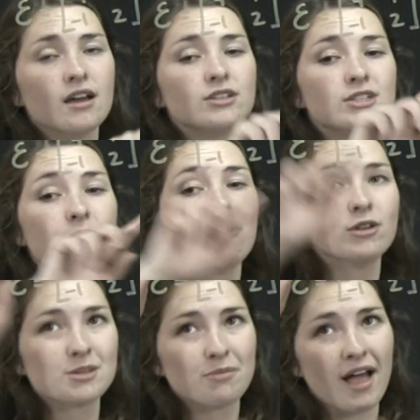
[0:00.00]
to
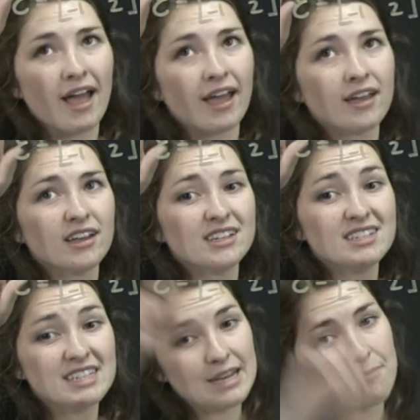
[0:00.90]
multiply
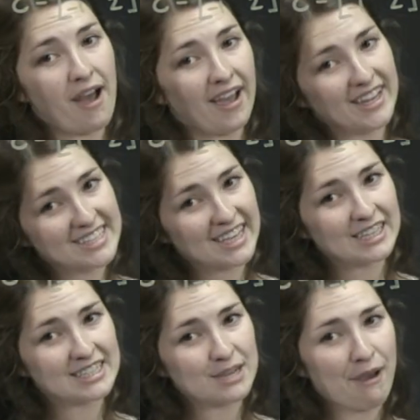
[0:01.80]
d by to get
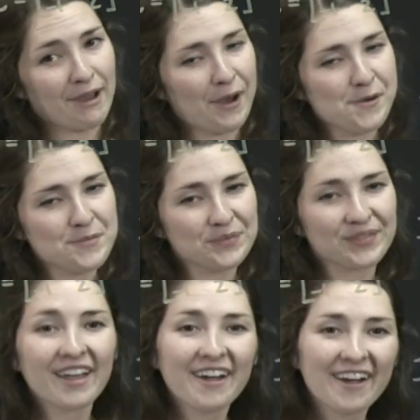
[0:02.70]
d back out.
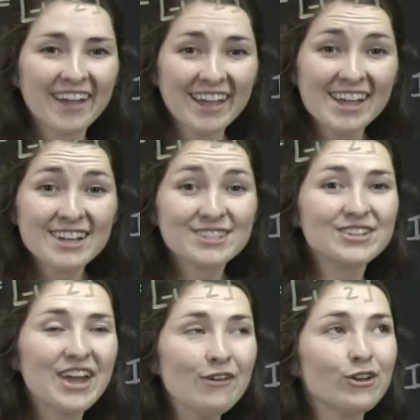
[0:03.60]
Okay, so
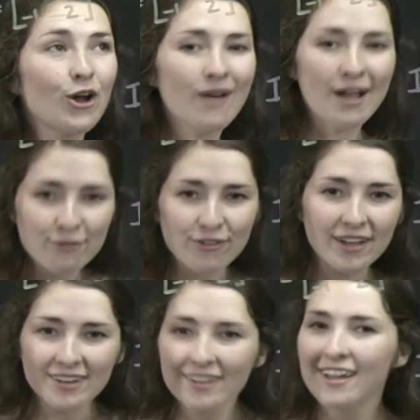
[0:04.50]
now go have
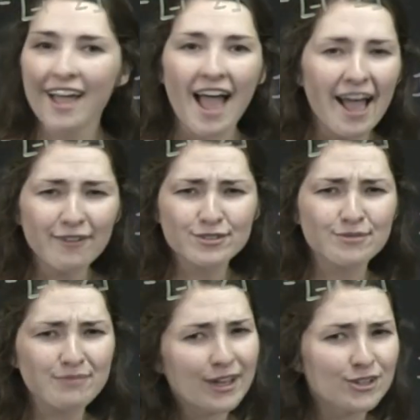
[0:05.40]
fun,
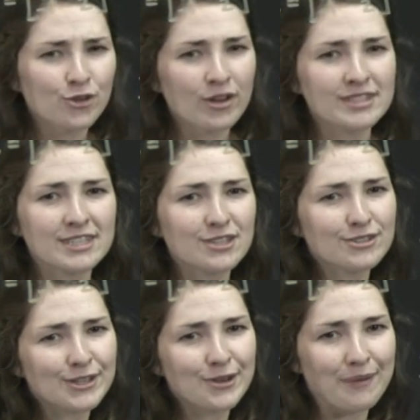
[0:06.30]
make good choices
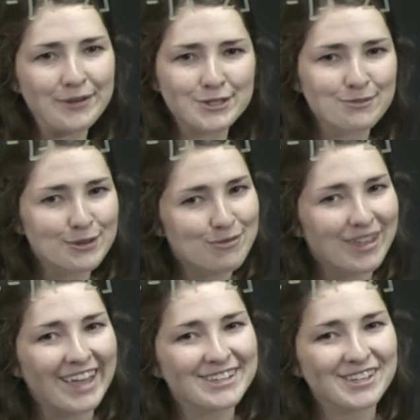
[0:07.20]
using your matrix
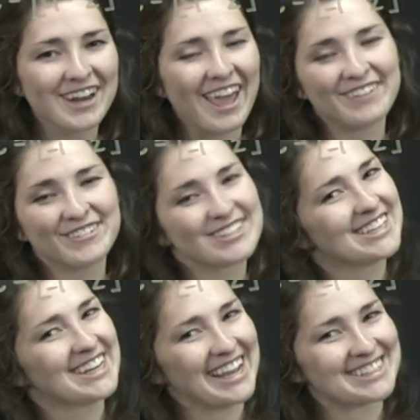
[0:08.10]
multiplication, and we'll see you
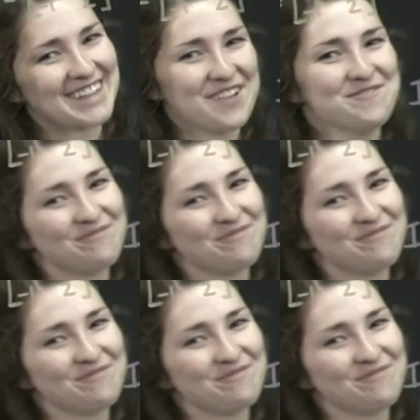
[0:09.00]
next time.